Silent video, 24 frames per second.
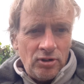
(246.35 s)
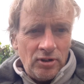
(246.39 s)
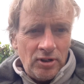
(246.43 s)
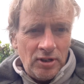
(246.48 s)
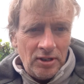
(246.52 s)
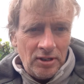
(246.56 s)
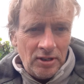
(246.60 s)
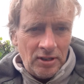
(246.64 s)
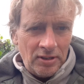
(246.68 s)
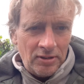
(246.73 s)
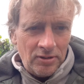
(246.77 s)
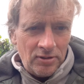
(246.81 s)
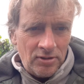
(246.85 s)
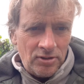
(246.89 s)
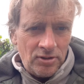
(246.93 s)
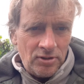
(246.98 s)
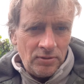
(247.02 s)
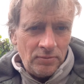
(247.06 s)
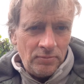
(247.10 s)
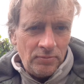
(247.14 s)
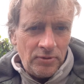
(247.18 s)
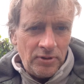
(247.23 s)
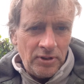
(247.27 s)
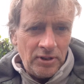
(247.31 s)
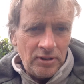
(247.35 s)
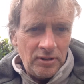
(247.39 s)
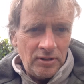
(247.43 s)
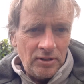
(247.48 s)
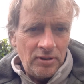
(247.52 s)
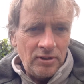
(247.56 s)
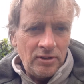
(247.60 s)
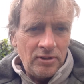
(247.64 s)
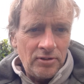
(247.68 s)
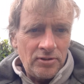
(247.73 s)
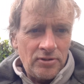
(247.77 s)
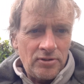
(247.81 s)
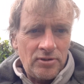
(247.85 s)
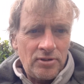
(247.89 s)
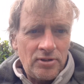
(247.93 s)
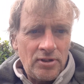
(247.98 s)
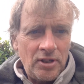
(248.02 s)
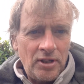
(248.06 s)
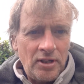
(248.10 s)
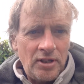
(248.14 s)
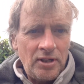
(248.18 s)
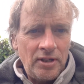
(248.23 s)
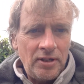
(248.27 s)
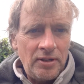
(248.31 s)
in something that's
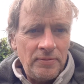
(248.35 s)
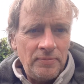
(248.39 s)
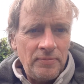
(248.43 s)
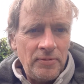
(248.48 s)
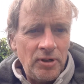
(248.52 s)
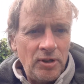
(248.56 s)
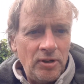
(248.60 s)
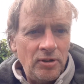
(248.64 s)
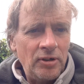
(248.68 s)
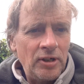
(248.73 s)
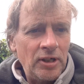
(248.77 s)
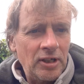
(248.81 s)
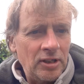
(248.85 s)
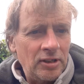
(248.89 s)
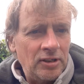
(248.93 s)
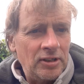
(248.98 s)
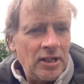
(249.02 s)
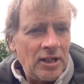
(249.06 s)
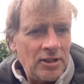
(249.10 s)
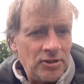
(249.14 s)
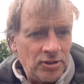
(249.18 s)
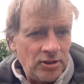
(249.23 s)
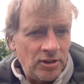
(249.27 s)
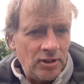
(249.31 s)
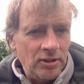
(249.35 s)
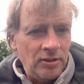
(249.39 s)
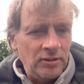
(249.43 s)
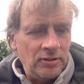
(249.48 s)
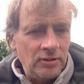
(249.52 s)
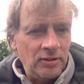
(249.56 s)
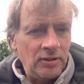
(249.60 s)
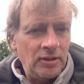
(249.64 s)
like a desiccant,